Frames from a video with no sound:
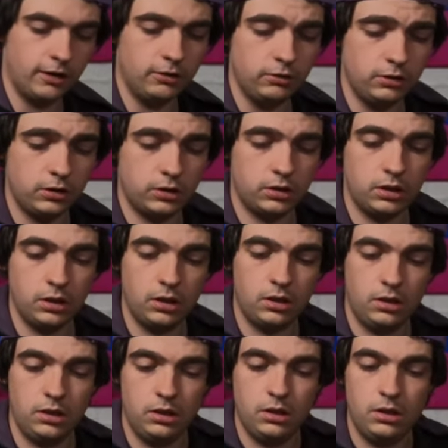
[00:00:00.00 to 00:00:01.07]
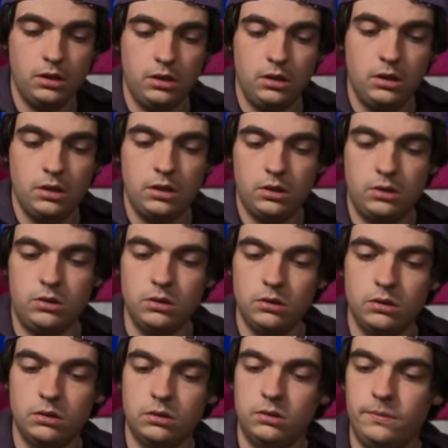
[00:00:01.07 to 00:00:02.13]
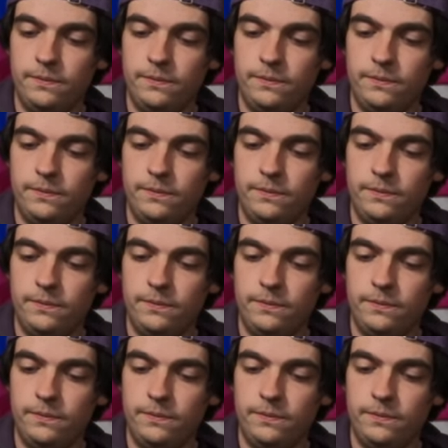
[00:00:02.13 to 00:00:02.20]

else. So